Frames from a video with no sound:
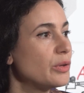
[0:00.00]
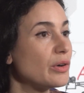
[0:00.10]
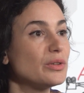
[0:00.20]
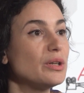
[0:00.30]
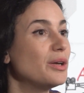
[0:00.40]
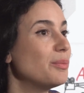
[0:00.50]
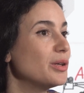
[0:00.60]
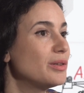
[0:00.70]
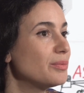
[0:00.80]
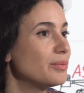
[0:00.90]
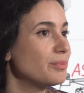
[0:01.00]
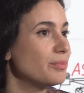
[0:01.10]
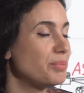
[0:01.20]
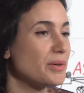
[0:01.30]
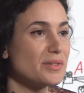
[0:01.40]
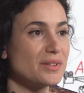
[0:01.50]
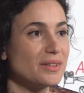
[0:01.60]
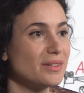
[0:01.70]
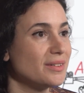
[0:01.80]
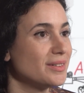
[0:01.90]
We talked a lot about
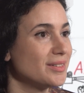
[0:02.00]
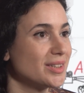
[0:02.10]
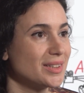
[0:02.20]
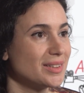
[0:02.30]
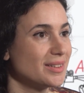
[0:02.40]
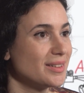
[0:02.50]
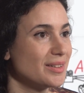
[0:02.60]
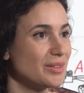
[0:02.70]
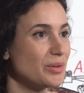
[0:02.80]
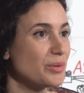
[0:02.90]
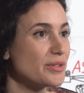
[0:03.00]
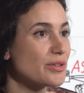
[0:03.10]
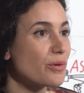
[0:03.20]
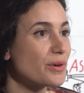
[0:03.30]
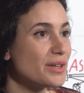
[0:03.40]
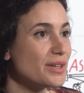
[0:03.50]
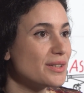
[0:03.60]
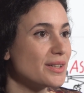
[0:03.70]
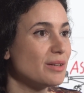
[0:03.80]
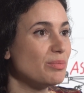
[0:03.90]
personal,
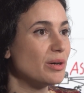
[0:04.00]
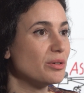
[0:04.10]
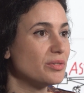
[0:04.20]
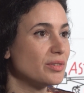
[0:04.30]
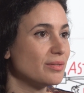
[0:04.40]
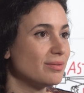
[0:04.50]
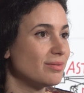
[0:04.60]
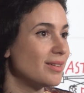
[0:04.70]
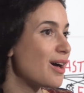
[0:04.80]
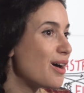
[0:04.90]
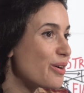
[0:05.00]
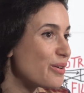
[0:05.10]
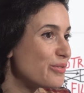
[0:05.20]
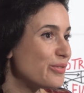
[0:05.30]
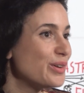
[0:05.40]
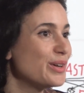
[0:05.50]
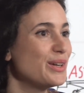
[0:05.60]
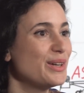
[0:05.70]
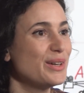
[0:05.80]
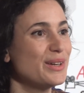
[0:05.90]
stories, and about love,
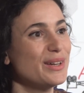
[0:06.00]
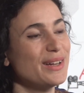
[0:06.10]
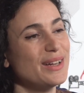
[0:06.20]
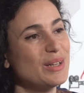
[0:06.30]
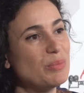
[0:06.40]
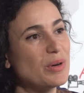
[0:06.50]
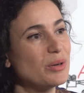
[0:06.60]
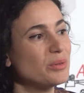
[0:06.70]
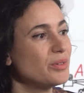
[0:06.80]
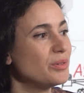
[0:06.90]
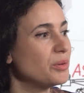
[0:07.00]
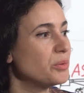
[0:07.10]
and about,